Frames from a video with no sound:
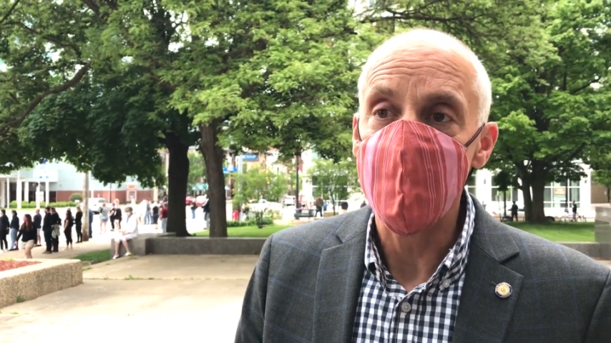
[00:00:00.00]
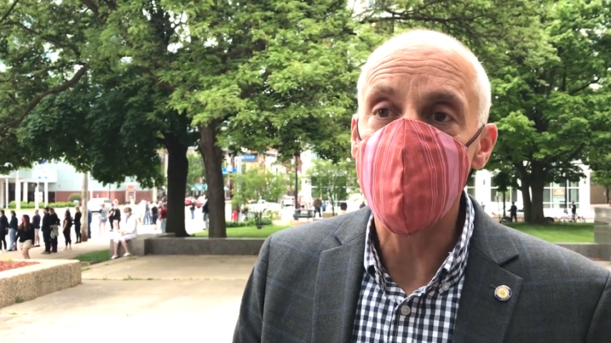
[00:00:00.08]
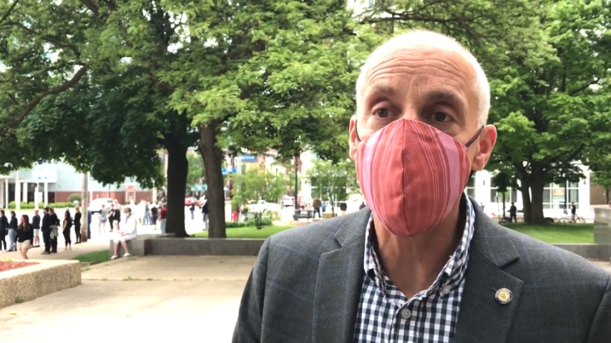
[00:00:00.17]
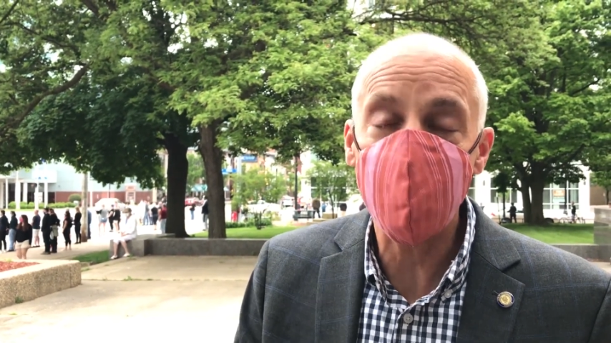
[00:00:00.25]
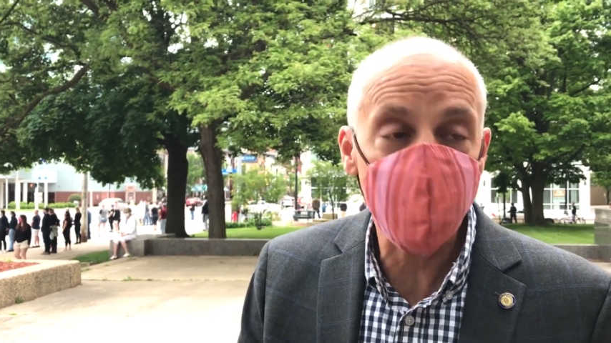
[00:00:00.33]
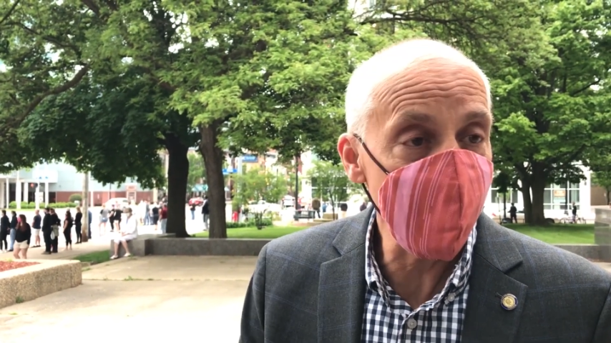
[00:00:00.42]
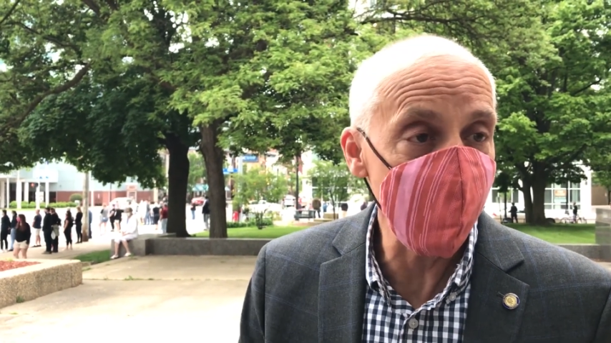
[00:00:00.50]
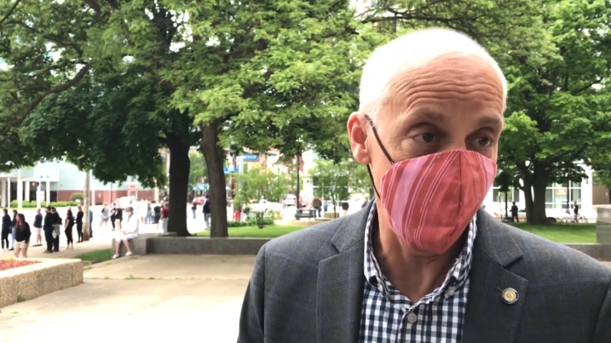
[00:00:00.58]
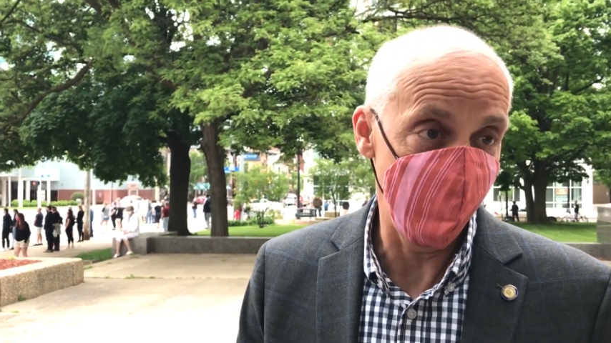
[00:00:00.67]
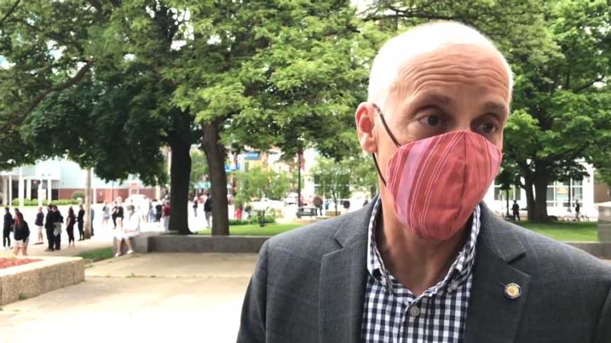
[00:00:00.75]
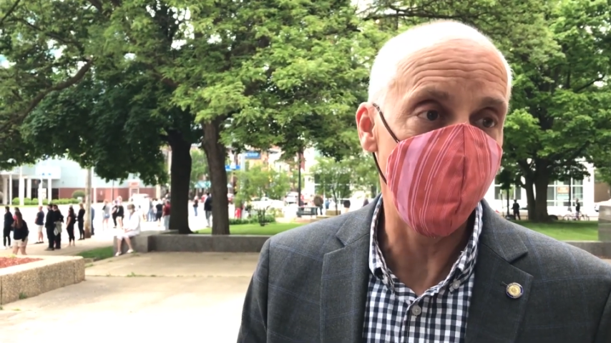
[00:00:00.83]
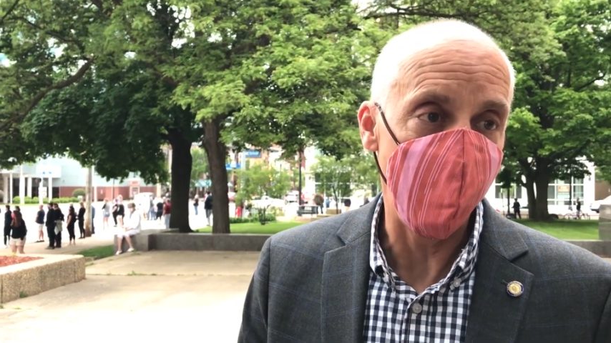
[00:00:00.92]

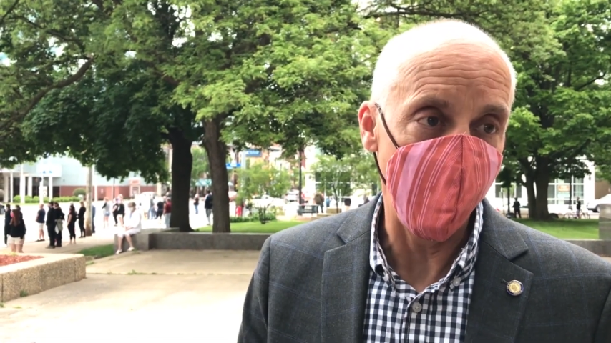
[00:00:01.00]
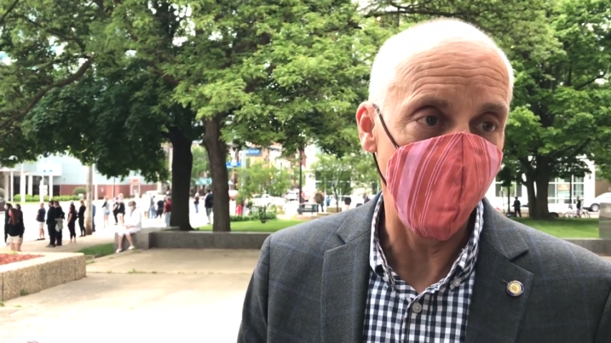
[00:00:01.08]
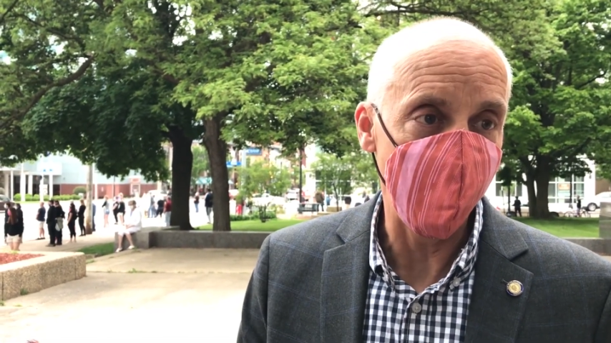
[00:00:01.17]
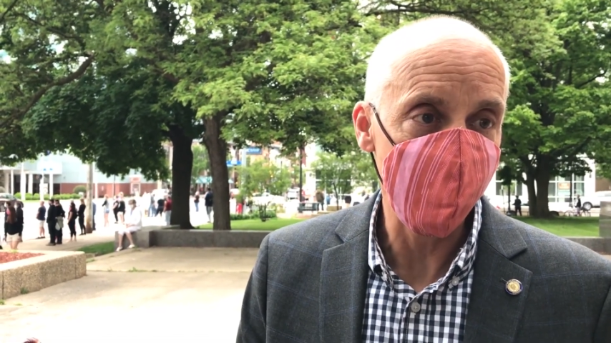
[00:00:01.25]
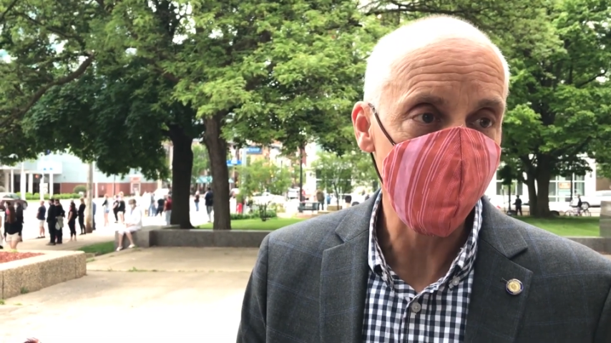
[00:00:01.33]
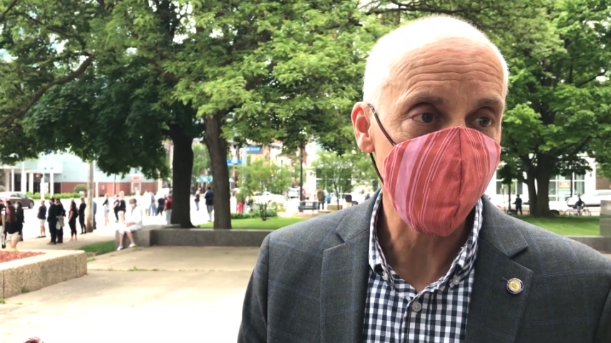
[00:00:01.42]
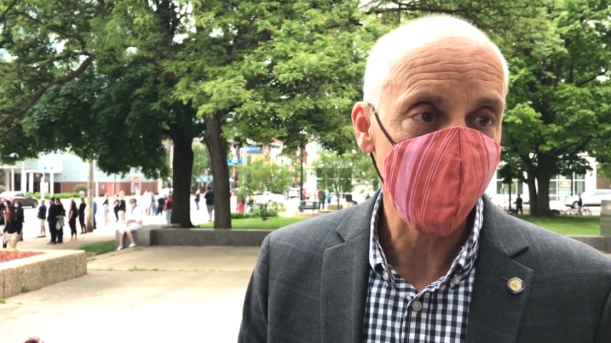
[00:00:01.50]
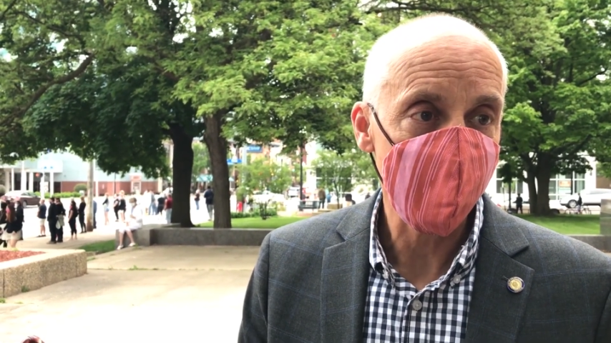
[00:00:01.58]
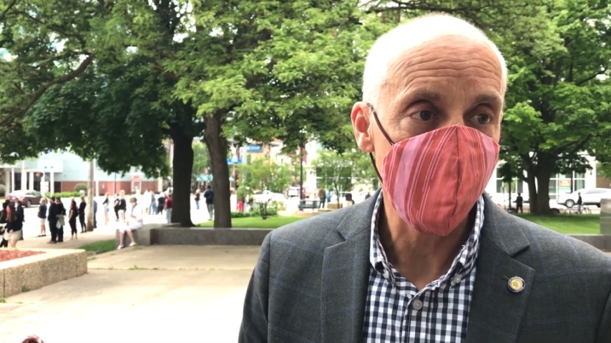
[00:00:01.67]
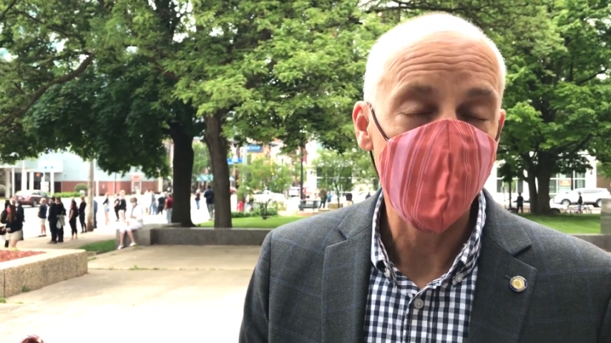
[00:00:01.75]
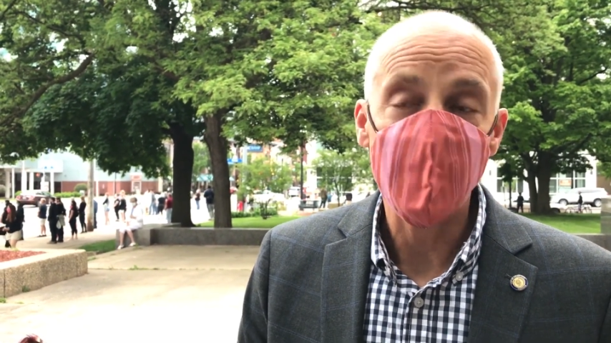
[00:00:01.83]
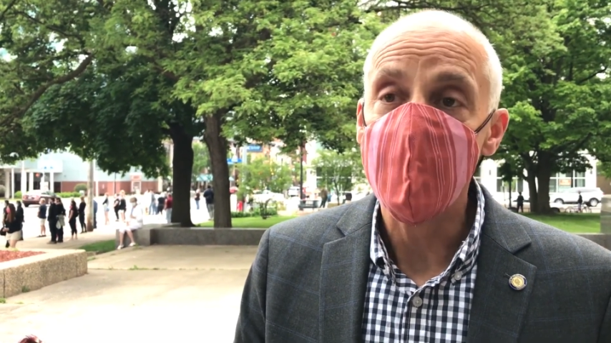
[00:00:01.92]
praying
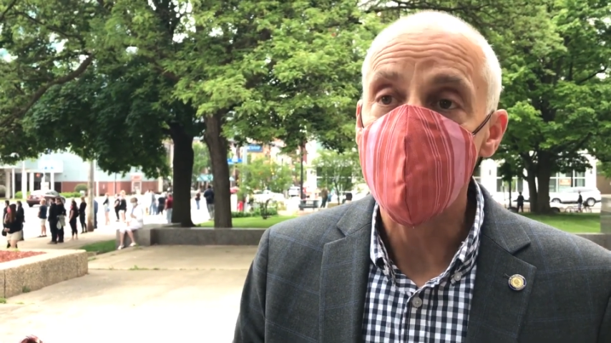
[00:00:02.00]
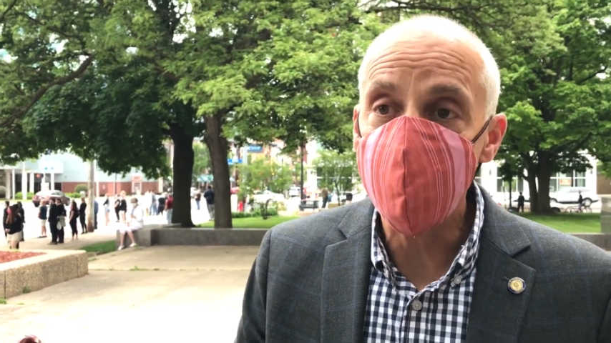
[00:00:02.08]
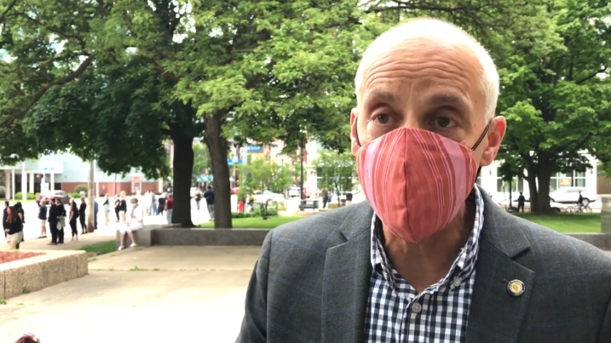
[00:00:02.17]
for,